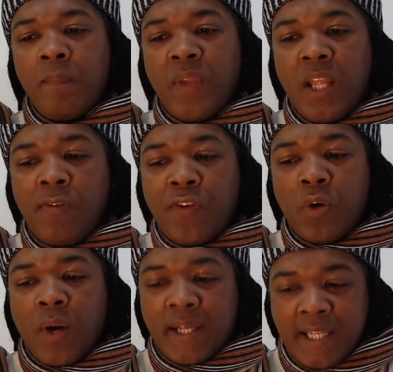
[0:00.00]
If you
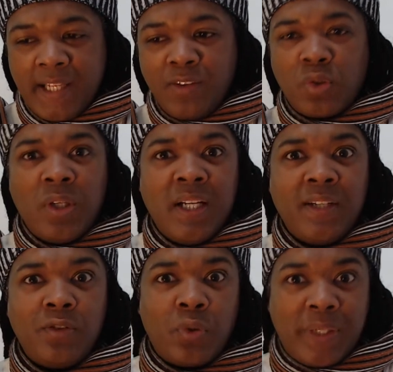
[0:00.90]
are keen to
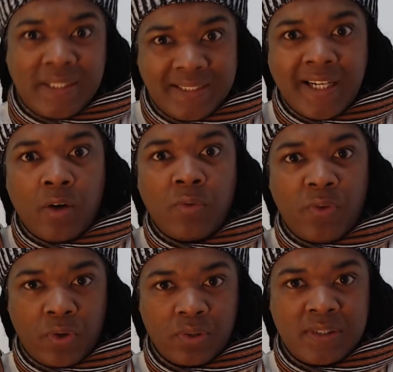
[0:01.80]
learn to read the tarot for
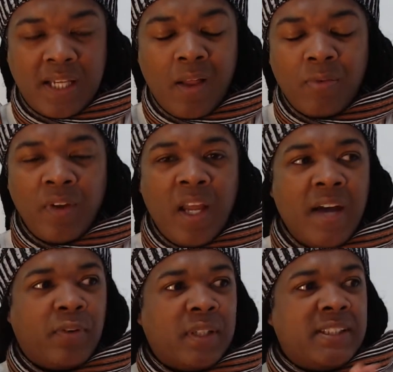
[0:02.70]
yourself,
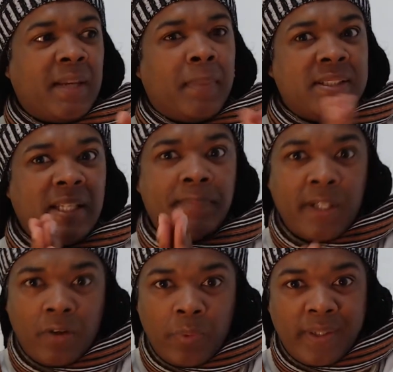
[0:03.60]
got a step-by-step
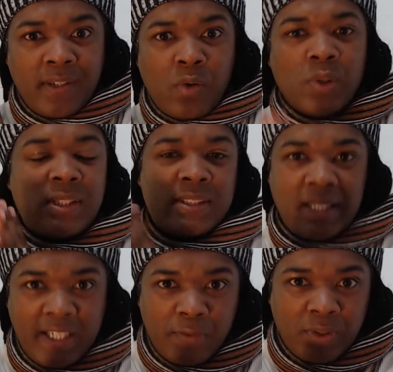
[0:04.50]
tarot reading course. There's a
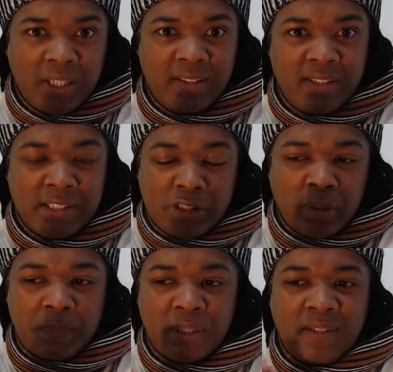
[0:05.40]
link for that in the
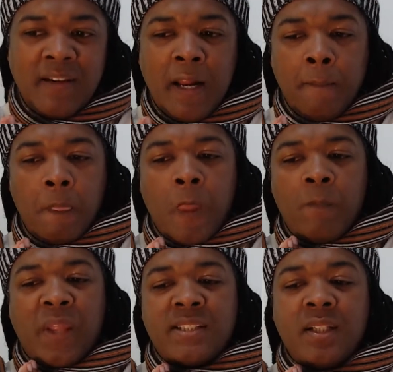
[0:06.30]
description.
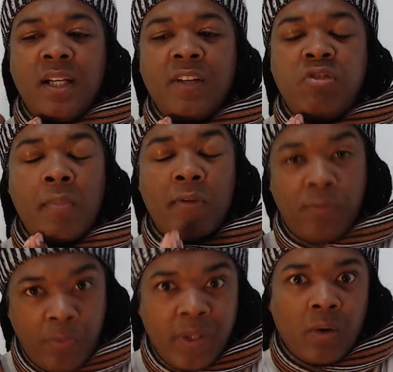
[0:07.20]
There's a link for my
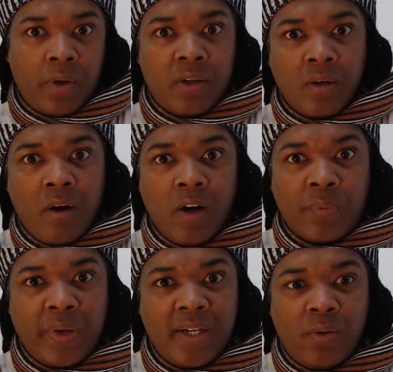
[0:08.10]
free Oracle card
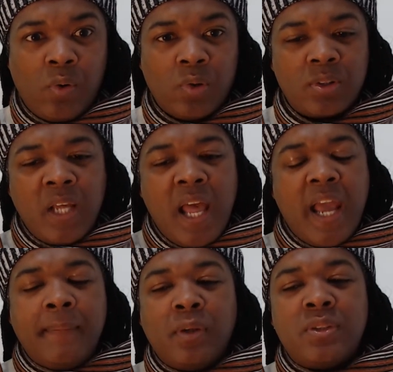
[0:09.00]
reading course,
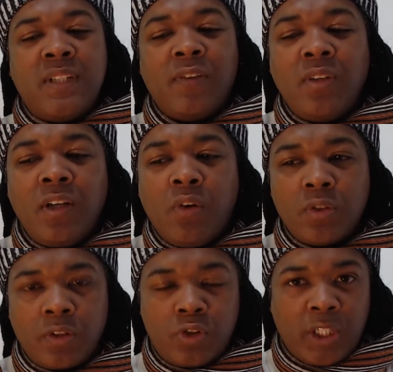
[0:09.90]
and most definitely
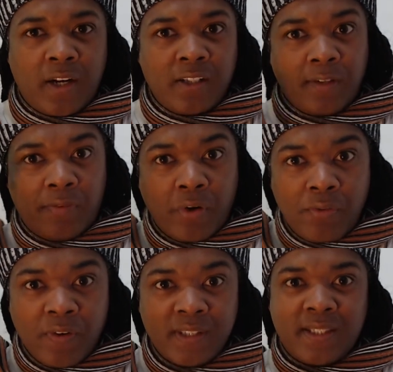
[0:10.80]
also check out the very
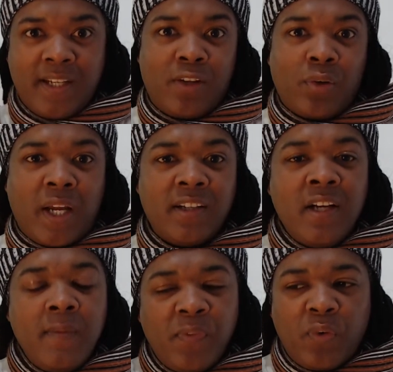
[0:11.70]
first link you get
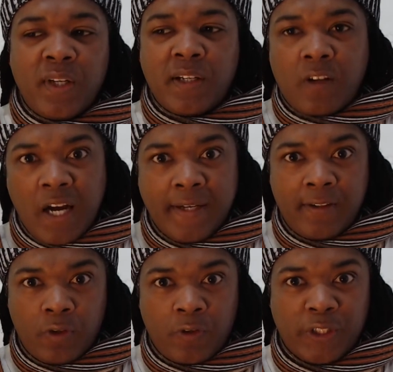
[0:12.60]
for that
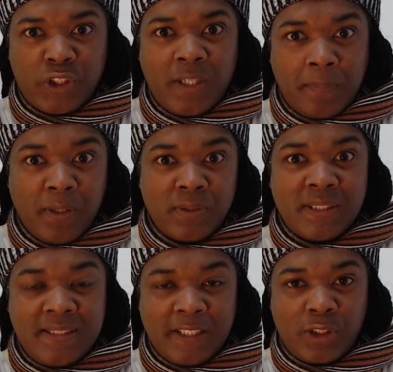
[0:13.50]
guided regression hypnosis
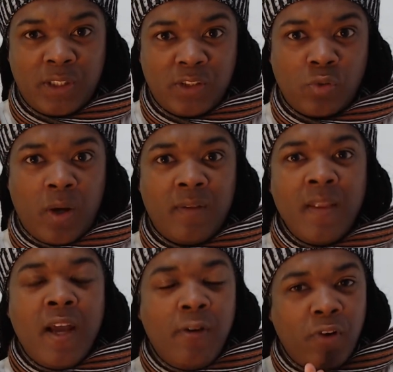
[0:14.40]
session as well.
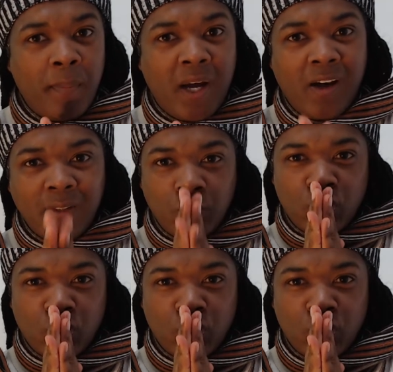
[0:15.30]
From my heart,